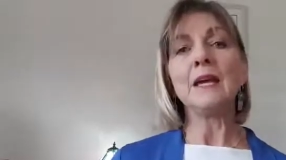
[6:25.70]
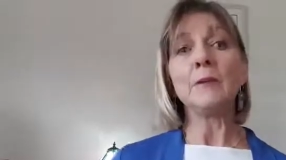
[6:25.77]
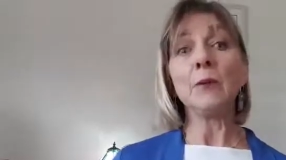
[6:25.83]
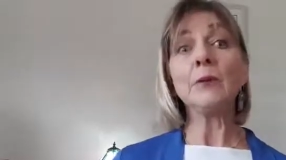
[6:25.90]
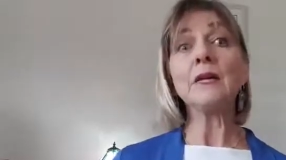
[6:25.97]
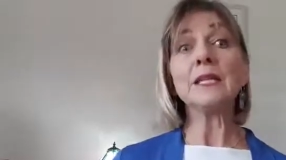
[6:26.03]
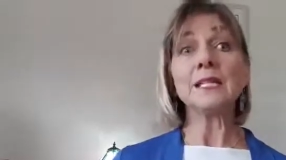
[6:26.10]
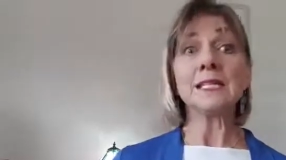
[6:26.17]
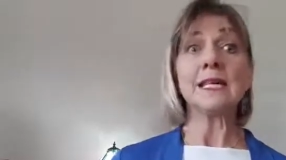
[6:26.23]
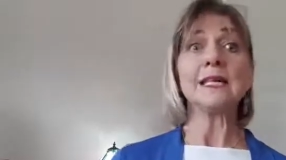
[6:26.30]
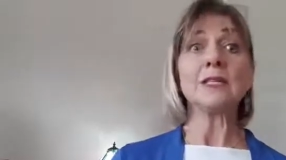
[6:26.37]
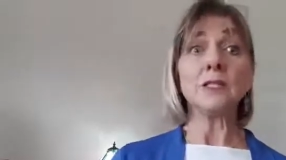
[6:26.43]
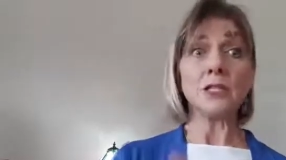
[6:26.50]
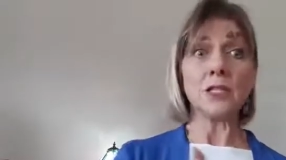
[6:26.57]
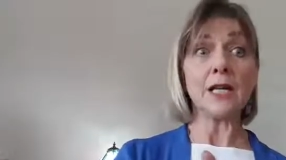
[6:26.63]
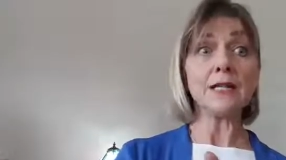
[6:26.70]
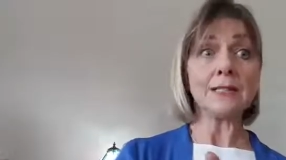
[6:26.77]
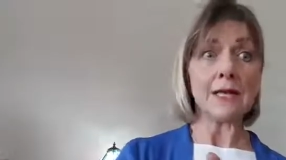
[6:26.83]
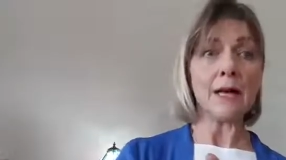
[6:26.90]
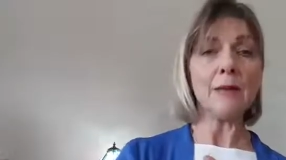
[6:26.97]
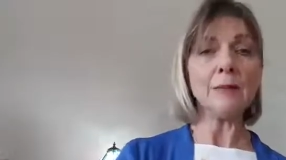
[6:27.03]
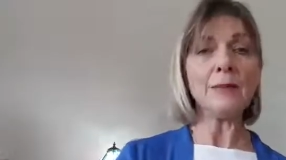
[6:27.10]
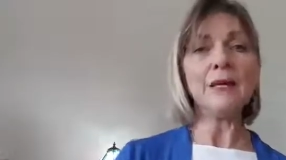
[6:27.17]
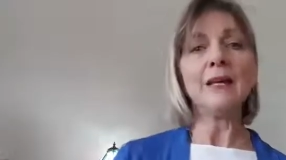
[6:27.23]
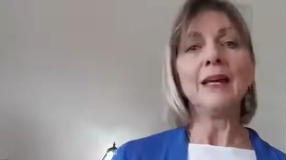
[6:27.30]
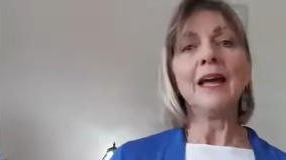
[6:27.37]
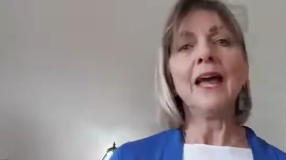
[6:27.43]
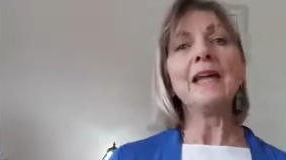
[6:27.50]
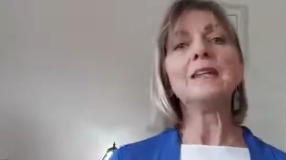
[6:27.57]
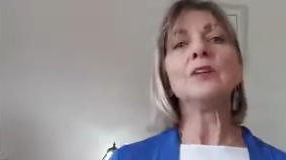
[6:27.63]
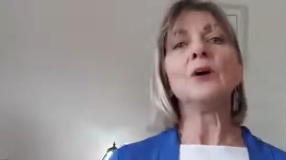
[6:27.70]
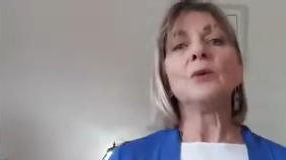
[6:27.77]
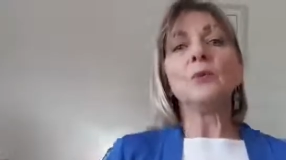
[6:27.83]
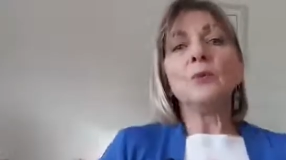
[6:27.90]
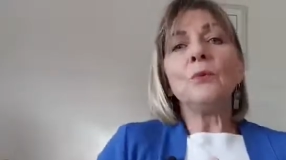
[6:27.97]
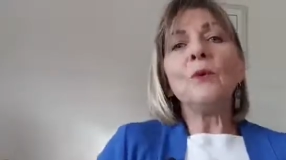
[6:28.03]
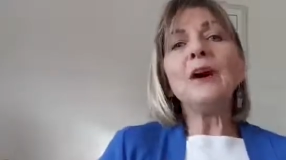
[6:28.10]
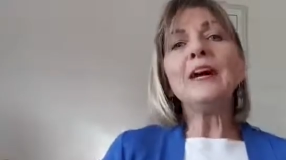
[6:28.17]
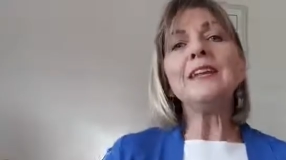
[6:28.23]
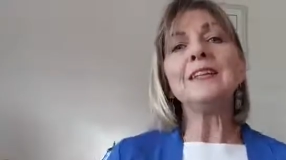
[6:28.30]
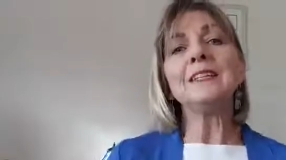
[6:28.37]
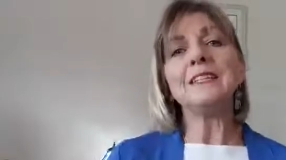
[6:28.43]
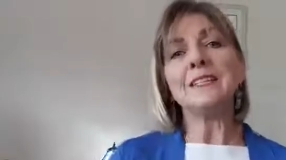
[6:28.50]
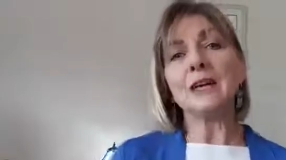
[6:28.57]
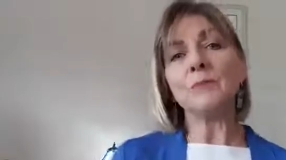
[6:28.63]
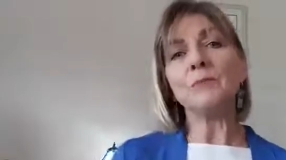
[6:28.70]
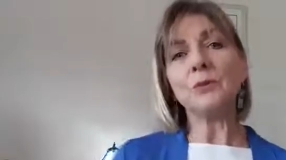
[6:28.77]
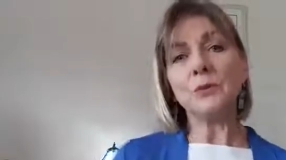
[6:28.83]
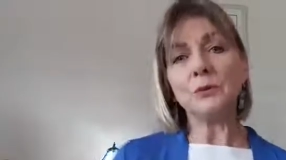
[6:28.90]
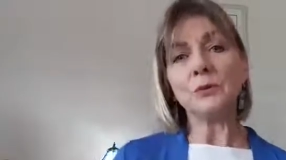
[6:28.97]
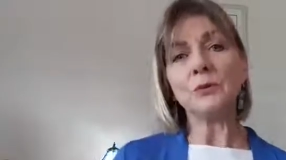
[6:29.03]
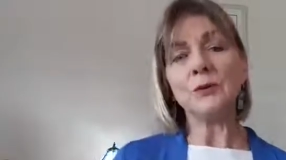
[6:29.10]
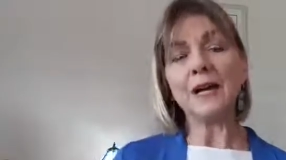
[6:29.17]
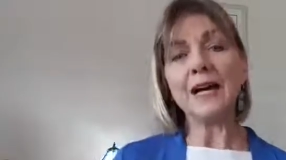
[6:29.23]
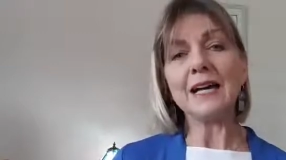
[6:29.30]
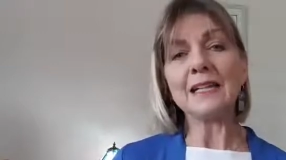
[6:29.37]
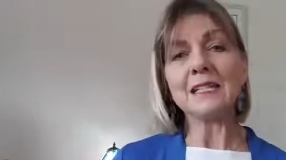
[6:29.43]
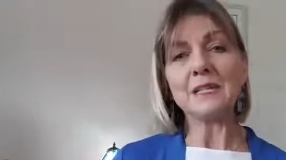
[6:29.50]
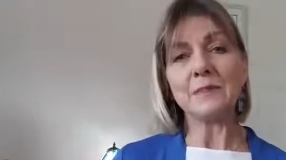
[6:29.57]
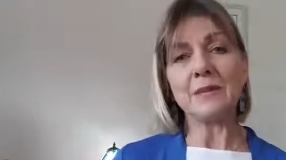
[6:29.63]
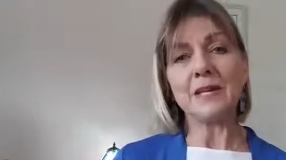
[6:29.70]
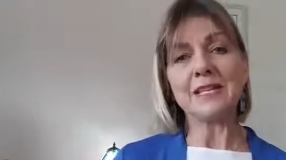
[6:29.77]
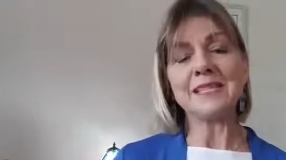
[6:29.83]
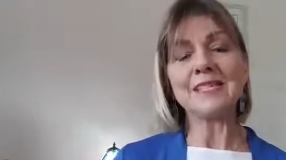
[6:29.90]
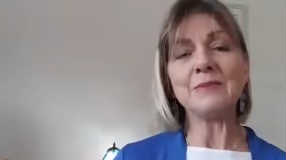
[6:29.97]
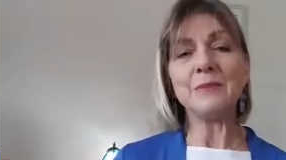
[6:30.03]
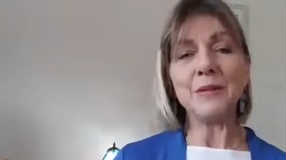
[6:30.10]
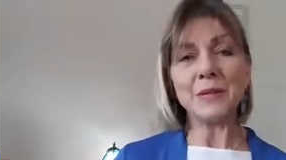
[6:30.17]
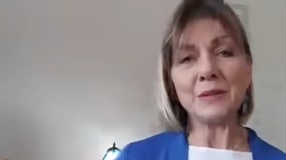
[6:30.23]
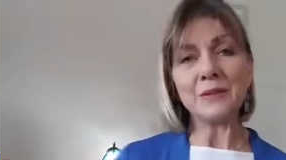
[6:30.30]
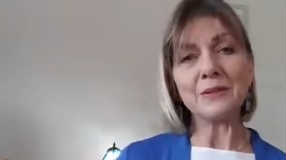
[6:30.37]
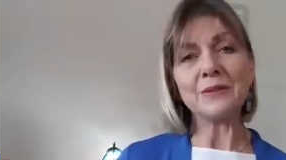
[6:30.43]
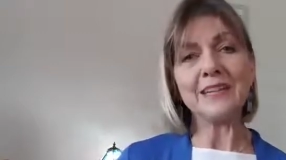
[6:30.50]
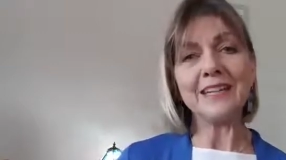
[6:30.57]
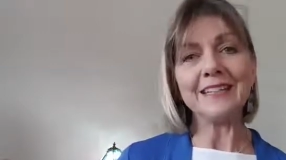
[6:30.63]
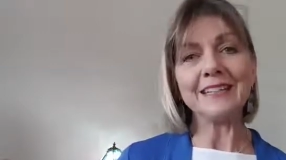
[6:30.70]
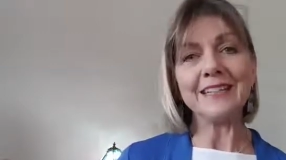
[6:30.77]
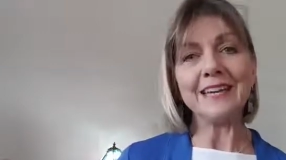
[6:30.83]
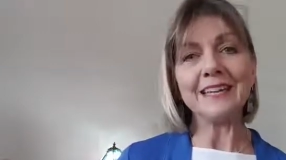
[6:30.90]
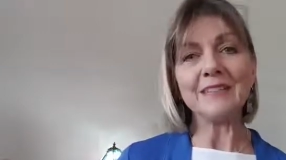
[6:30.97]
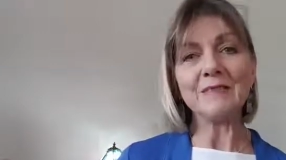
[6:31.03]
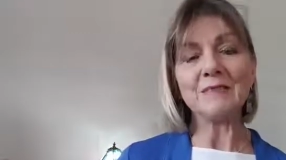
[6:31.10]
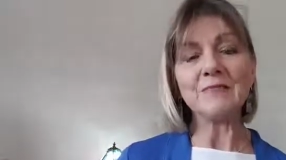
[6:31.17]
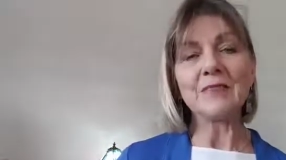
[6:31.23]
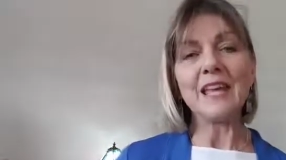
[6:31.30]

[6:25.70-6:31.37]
what we're going to say is shut up and go right into that beautiful heart space to be able to create that.